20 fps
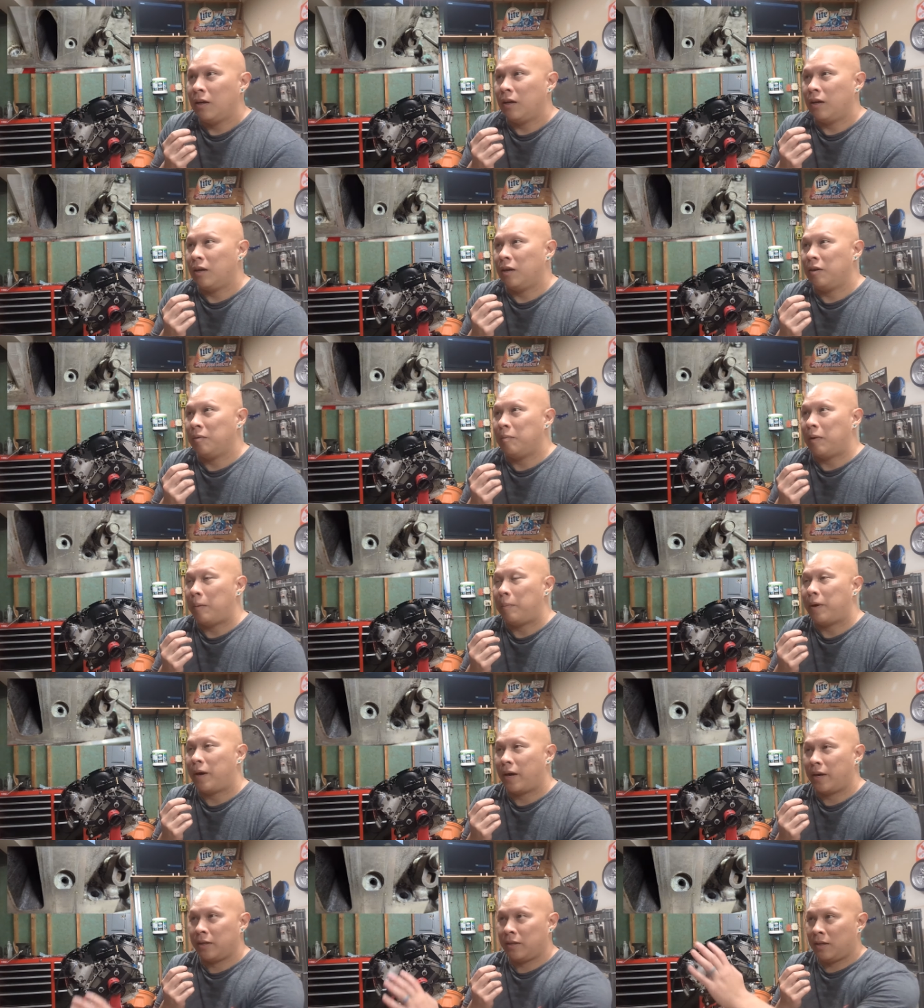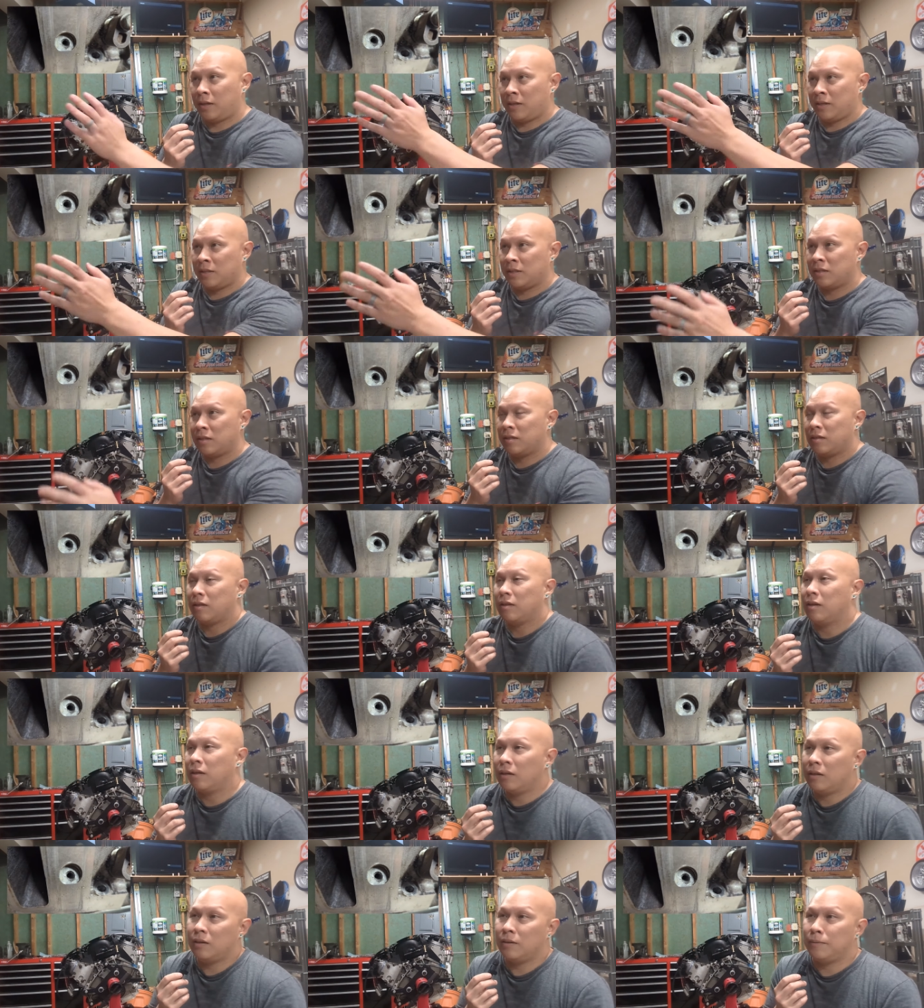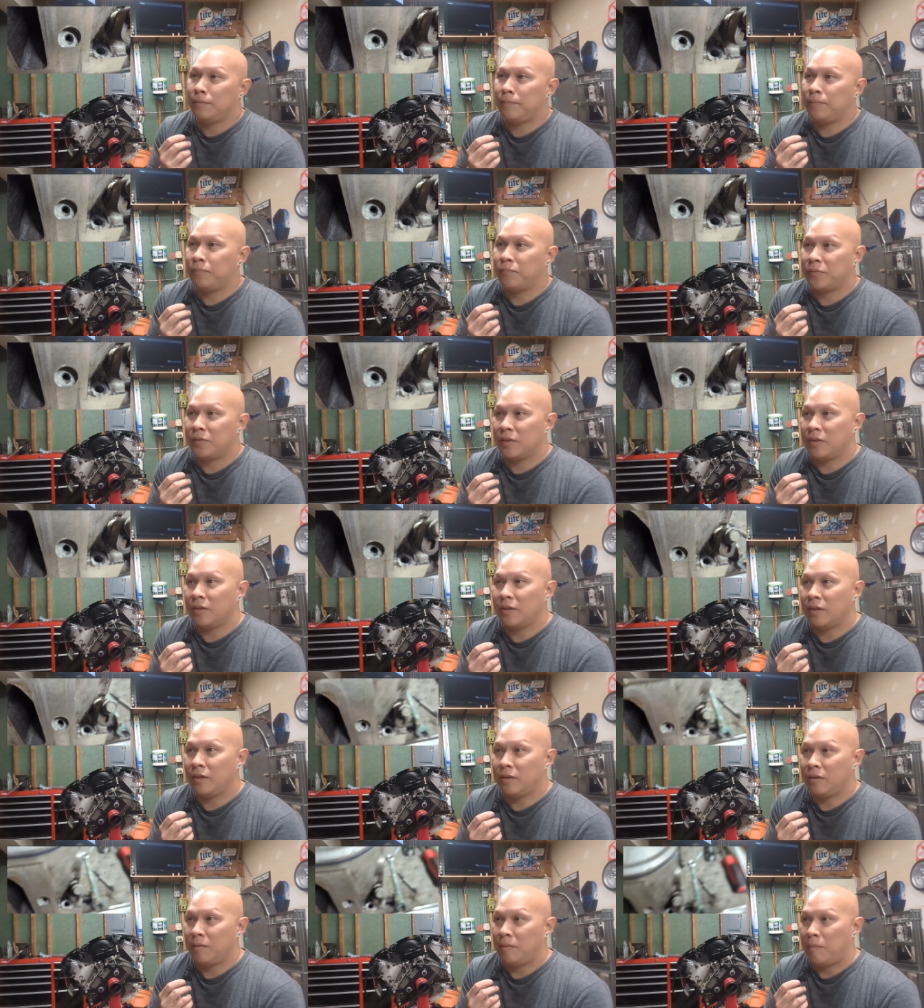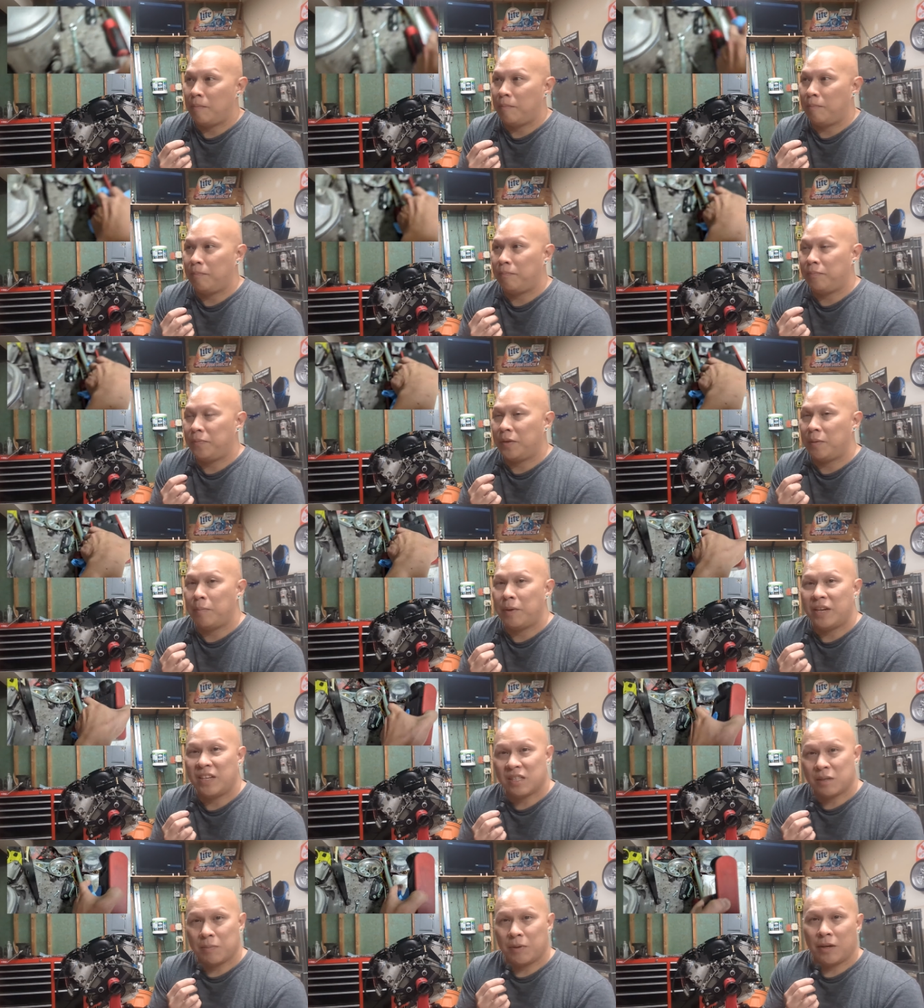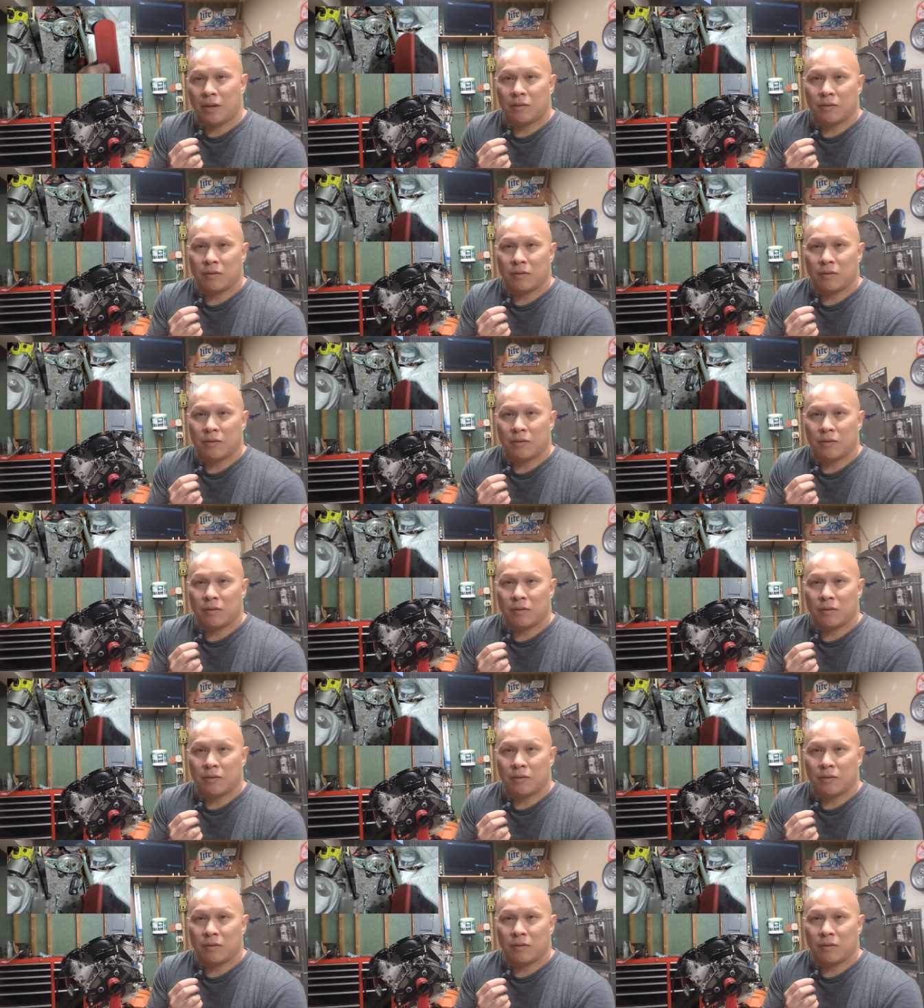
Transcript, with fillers: Uh, my pylons, um, the the base